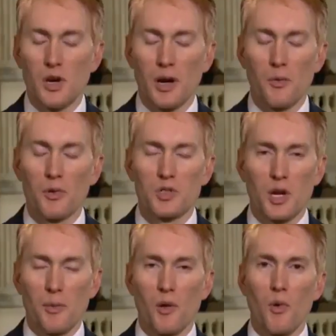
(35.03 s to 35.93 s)
No, I won't
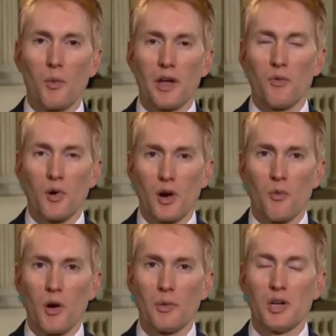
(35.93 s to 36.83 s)
talk about what we have word
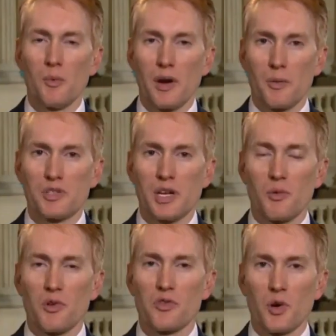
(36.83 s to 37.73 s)
on, what we don't, but I would tell
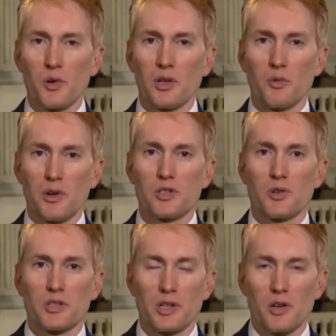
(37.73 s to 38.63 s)
you we're thoroughly
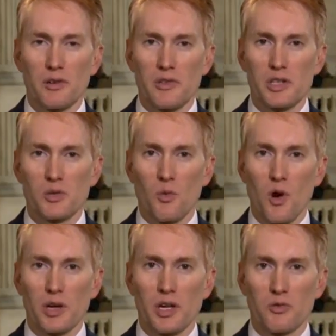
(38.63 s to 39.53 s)
researching all of this and
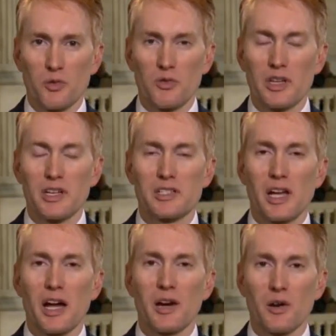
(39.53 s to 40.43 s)
walking through the
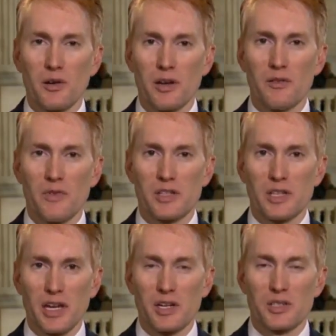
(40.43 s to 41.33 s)
entire
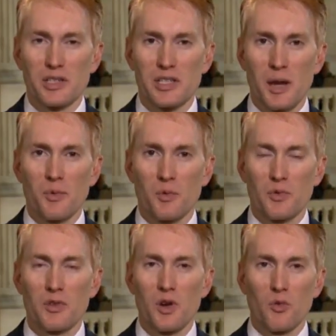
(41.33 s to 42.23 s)
investigation that's
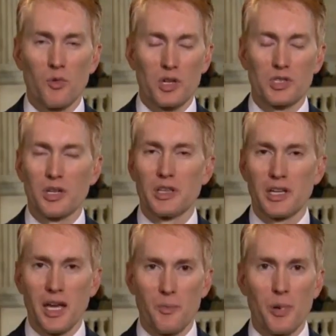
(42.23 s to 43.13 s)
happened with Russia and
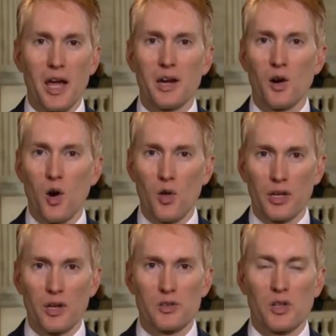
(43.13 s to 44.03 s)
the campaign and
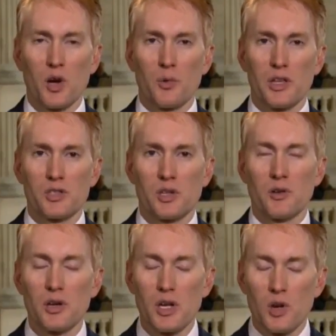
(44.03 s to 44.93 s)
all that goes along with it.
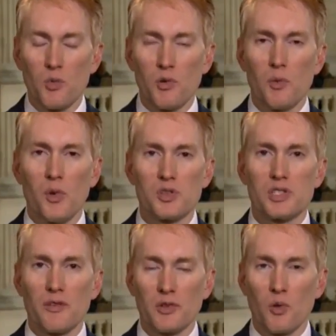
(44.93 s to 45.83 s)
So we will
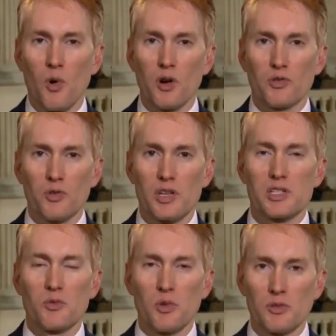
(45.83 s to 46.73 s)
most definitely walk through
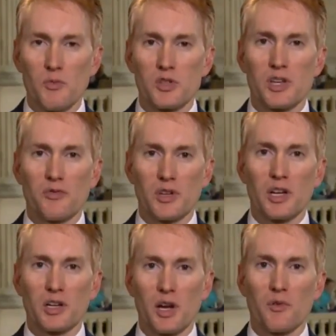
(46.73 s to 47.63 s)
this and we'll most
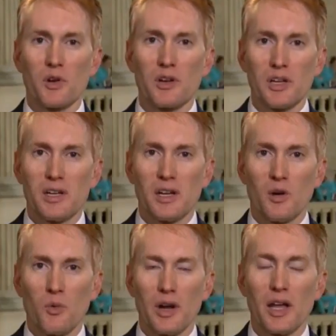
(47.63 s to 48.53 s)
definitely uncover
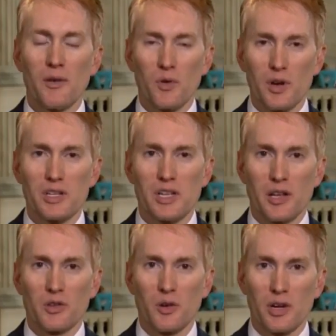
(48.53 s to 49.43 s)
whatever is
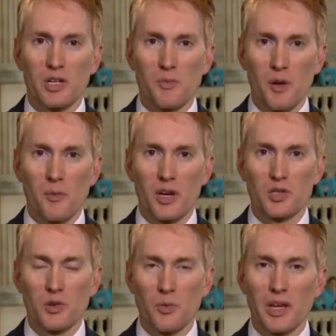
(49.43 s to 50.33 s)
out there on it to be able to
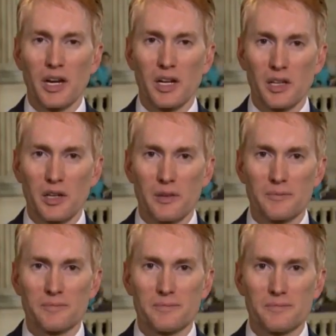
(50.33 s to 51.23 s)
make sure that we get it clear.